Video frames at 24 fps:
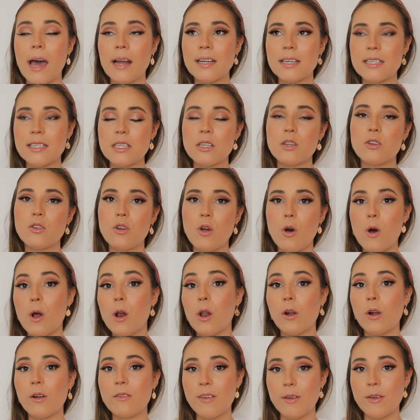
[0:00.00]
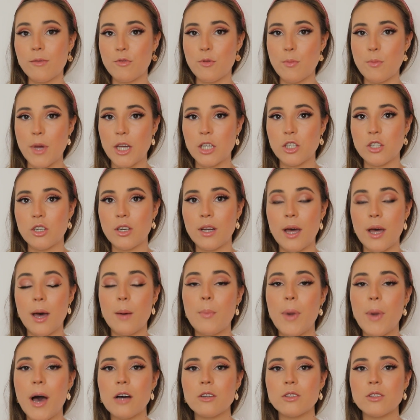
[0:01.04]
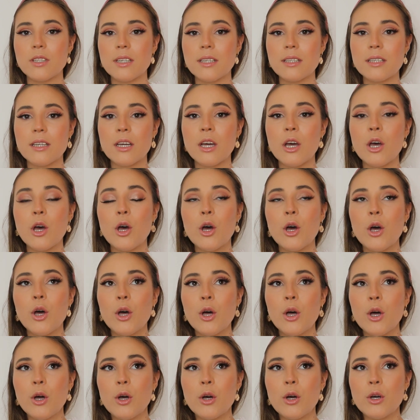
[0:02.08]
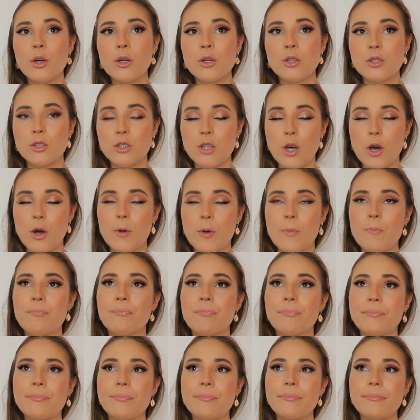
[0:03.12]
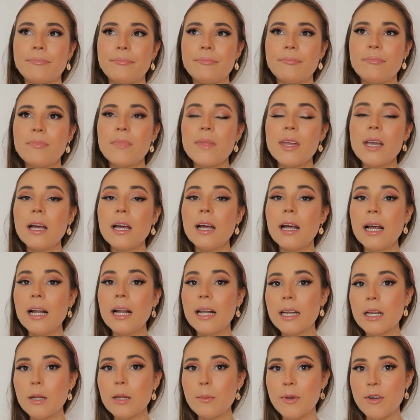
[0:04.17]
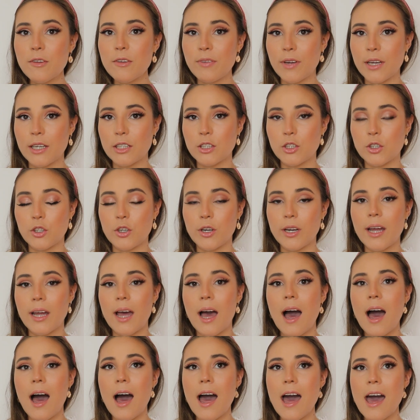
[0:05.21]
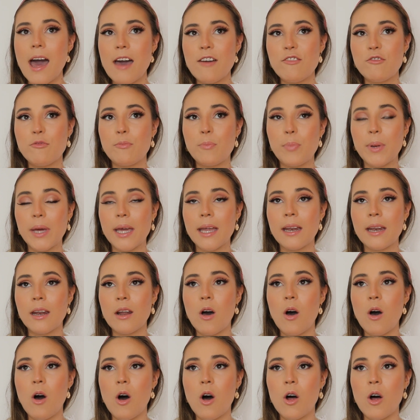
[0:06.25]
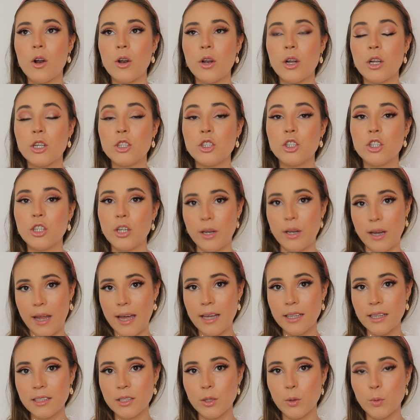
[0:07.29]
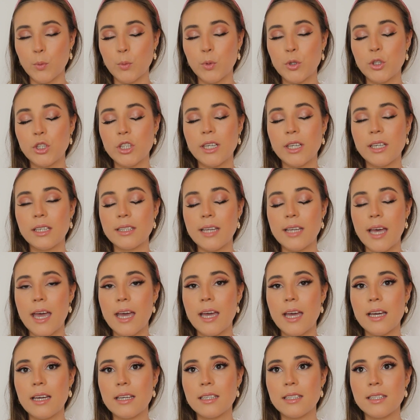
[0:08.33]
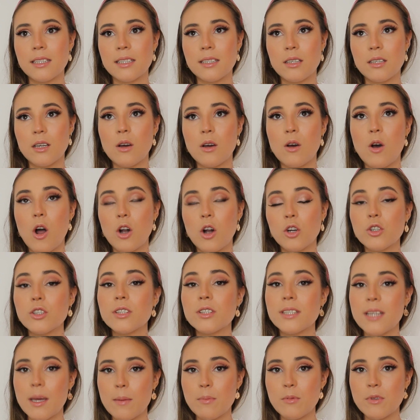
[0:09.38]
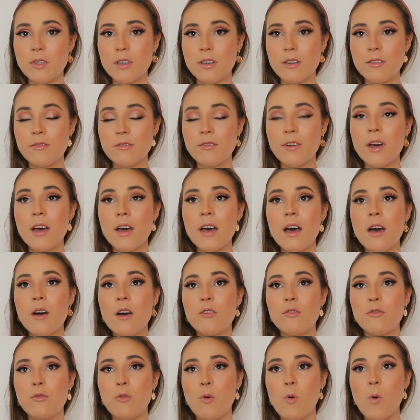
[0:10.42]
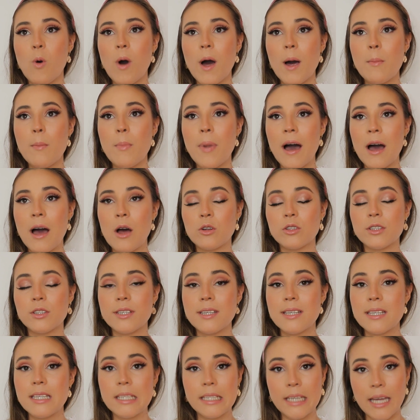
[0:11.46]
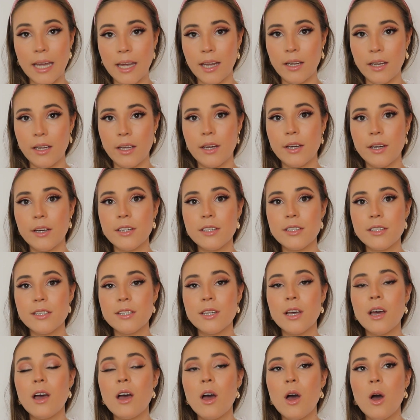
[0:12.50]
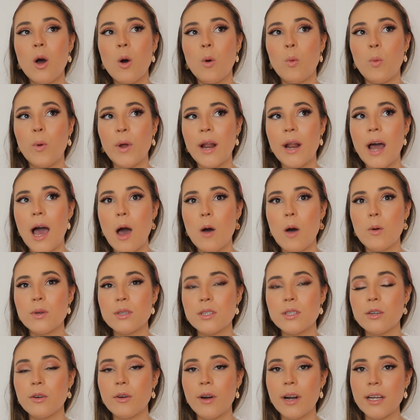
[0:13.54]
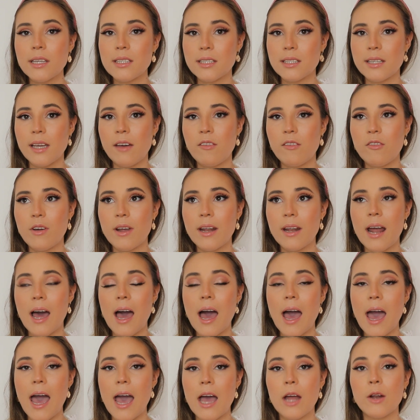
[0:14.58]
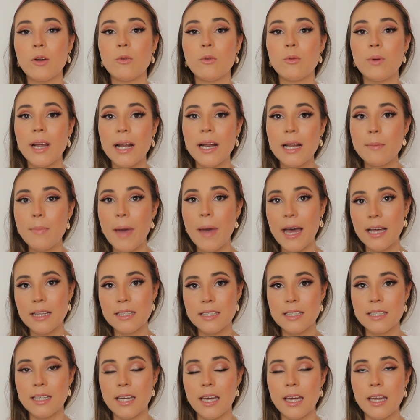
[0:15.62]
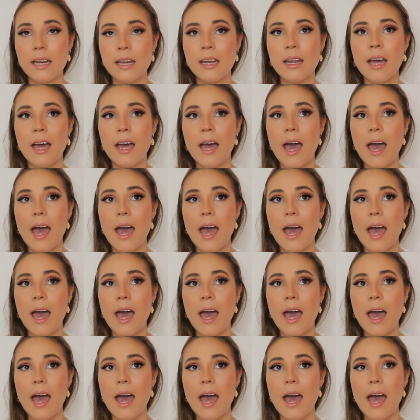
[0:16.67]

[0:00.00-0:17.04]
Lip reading: doesn't know a lot of information about it. So, a little bit of history. I have been on Jeanette, which is a contraceptive, for about 10 years. When I was in grade 7, I had really bad skin,